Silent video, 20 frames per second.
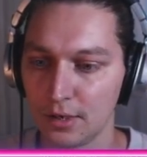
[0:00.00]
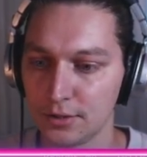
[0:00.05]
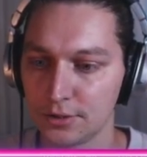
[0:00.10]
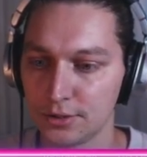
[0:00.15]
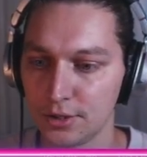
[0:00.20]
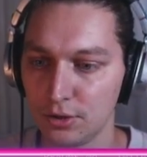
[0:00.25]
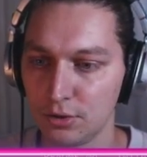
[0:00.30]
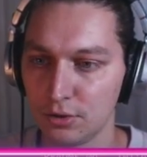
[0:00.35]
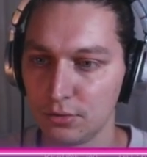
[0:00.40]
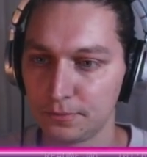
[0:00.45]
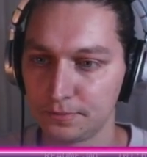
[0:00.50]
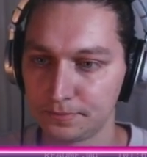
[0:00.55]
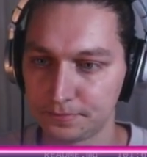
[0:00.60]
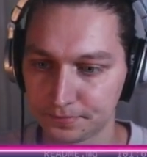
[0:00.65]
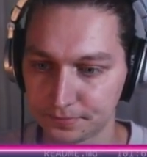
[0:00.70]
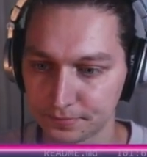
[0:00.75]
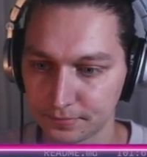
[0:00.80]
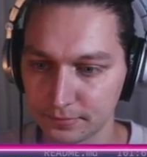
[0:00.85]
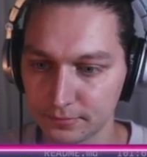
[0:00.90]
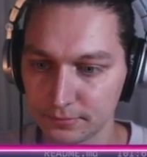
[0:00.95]
So
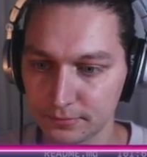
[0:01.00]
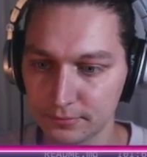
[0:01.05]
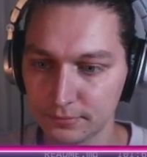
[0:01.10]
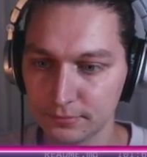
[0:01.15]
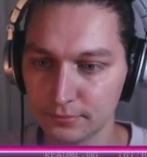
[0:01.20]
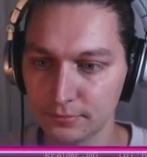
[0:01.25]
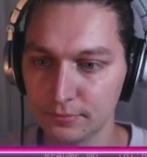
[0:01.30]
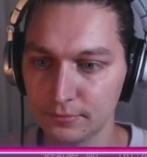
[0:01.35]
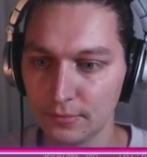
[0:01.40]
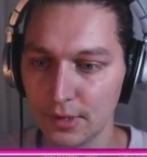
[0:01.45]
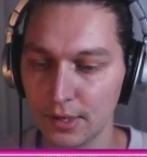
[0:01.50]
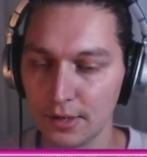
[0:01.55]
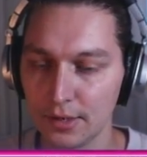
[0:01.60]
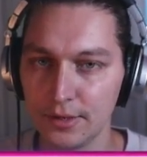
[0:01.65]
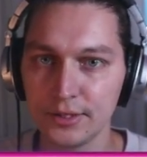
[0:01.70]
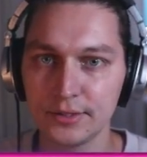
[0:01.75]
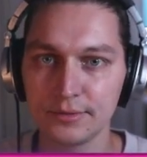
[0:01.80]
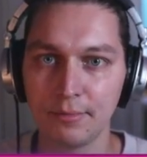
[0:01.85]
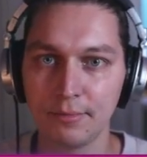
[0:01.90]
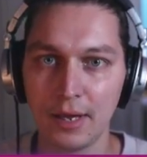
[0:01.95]

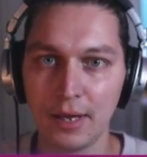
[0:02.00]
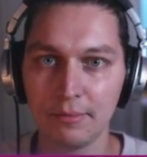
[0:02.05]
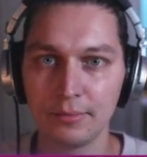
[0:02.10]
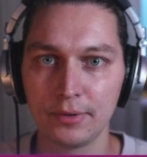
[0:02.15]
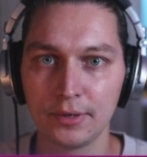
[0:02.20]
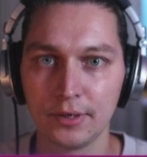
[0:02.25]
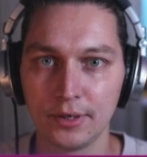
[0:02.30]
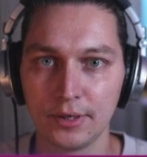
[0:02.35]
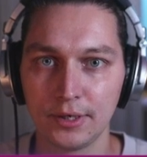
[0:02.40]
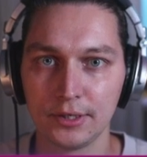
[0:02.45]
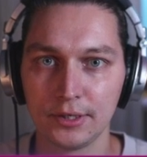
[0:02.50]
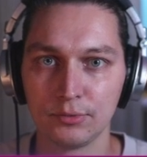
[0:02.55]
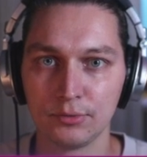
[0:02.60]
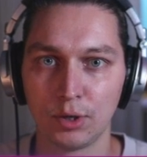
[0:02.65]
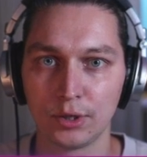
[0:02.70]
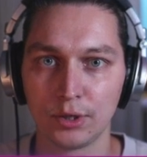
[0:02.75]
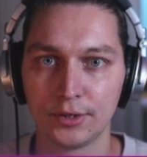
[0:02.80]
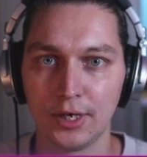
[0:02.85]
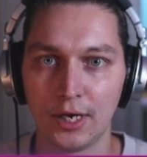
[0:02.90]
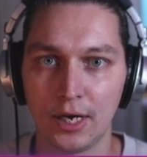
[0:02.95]
this map is
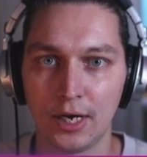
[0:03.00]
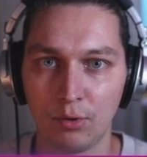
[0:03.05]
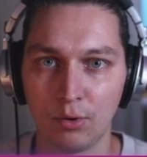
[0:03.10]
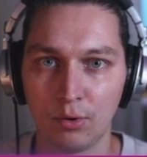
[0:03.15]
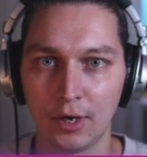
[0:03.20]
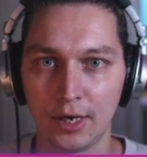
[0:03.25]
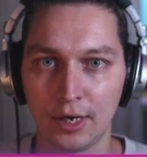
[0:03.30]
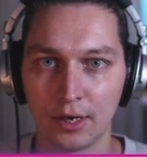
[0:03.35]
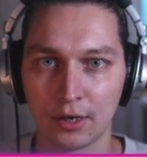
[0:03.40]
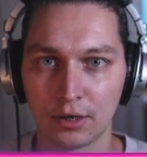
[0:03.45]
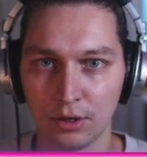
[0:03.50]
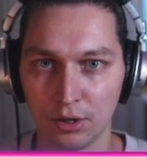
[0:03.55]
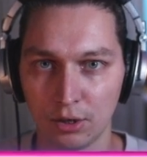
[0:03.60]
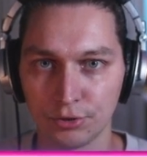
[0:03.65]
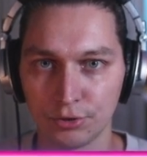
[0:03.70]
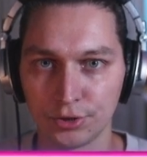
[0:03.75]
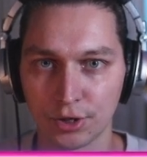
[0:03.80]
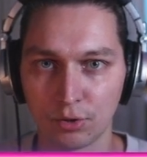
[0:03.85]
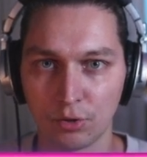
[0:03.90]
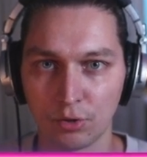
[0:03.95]
what our
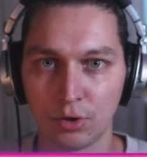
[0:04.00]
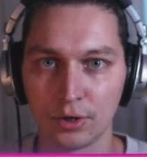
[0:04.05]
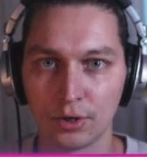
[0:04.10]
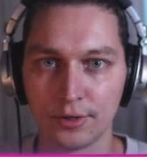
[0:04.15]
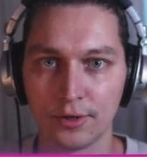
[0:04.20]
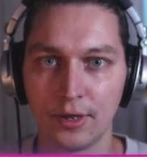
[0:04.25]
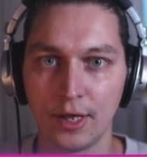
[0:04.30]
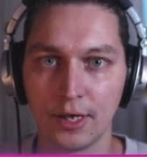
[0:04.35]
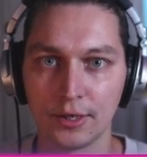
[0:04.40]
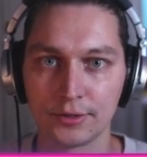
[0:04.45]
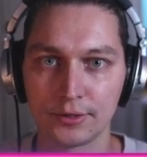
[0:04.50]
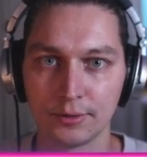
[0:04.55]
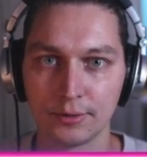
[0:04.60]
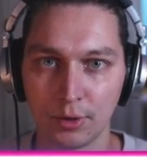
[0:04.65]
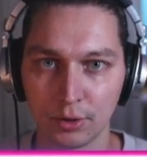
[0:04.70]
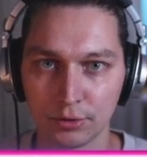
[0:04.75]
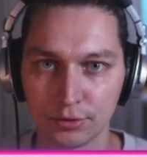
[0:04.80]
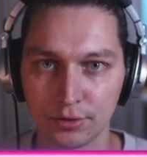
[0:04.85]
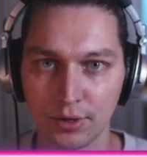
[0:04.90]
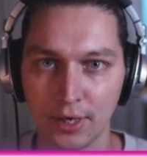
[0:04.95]
Clojure code that's
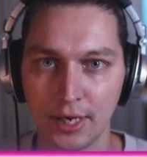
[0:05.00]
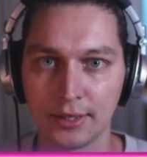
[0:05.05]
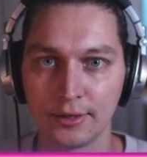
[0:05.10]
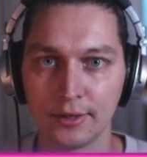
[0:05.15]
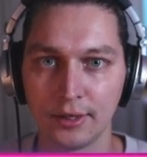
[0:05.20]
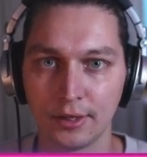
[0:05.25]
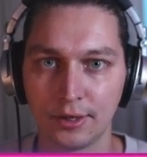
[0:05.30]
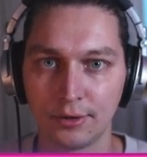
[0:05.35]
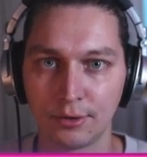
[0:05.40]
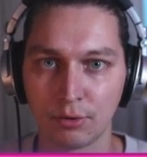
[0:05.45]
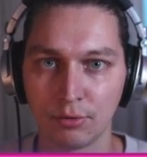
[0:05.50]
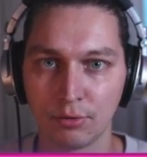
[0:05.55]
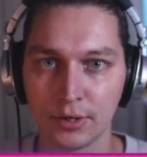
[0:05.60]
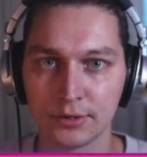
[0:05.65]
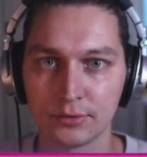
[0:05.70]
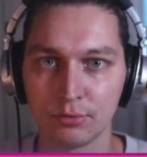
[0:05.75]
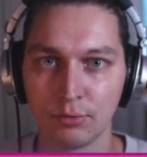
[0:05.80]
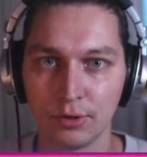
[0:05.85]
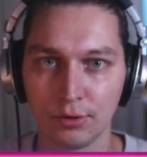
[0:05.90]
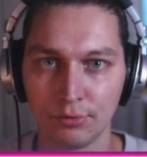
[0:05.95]
supposed to handle a
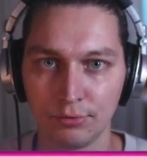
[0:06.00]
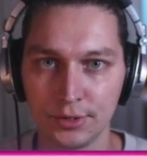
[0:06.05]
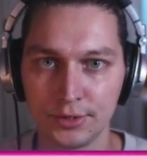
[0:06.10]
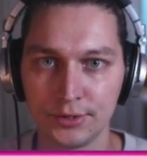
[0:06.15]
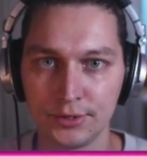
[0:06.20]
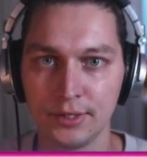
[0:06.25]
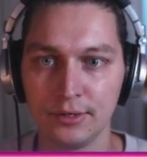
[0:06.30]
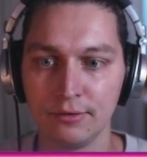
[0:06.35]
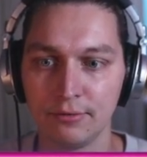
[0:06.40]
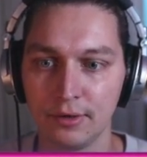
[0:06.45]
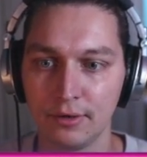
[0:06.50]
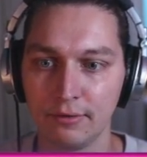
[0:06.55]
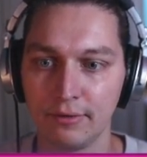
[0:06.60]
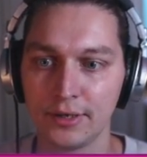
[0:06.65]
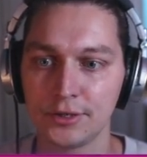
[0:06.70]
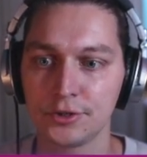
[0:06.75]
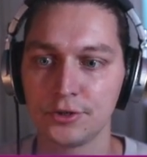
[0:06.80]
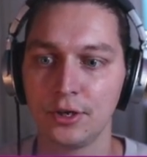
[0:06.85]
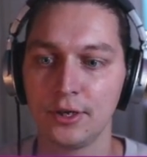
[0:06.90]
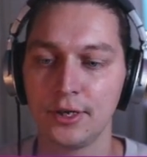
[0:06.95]
request will receive
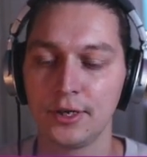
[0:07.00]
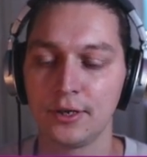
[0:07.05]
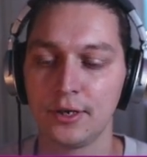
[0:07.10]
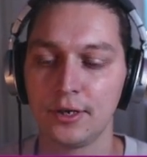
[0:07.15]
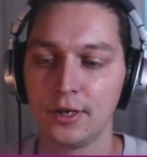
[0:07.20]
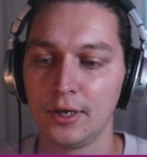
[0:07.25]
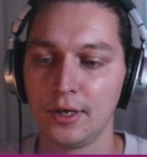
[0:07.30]
eventually,